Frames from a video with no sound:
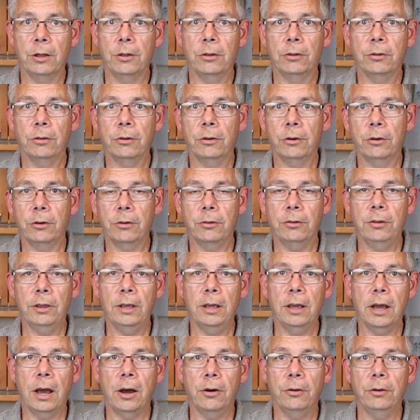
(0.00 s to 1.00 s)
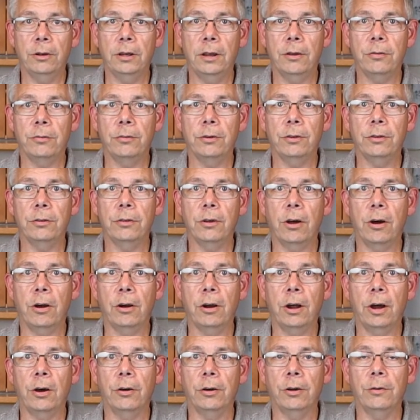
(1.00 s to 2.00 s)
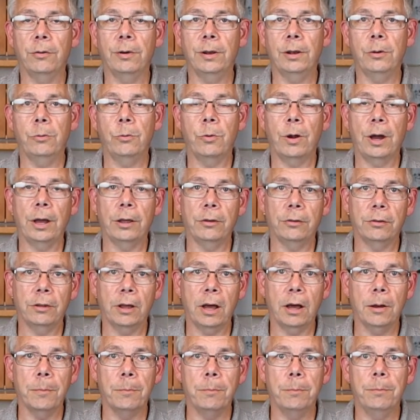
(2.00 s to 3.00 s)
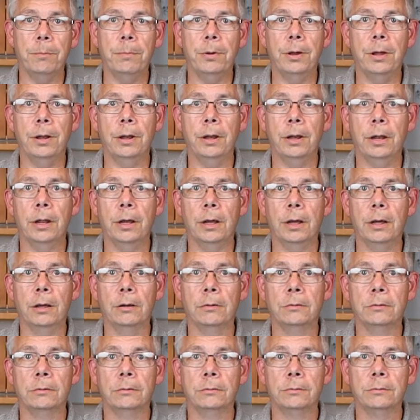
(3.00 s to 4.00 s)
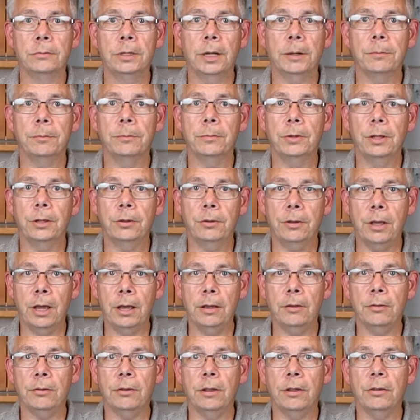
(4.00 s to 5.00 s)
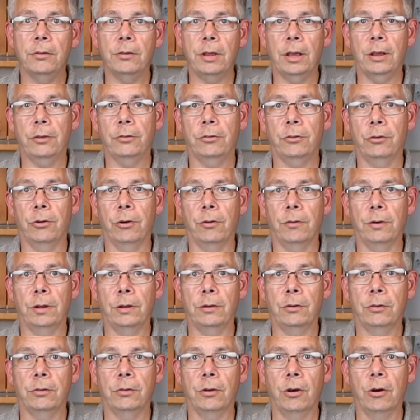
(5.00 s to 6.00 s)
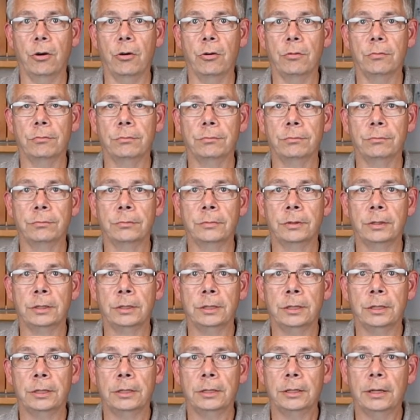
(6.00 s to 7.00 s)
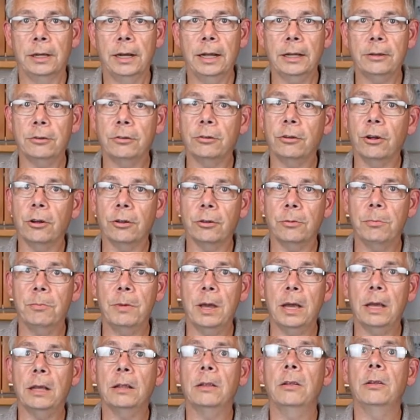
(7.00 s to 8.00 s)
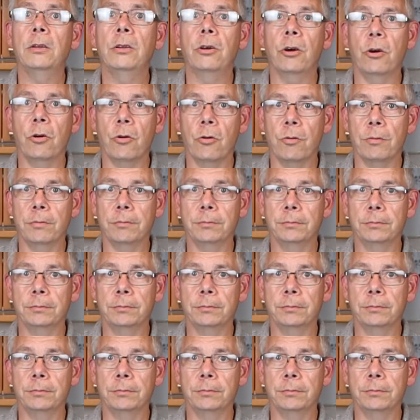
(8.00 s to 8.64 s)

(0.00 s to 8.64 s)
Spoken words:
So you're gonna see how different are, how they will rise up, and yeah, the taste and texture of it. So let's start make the dough.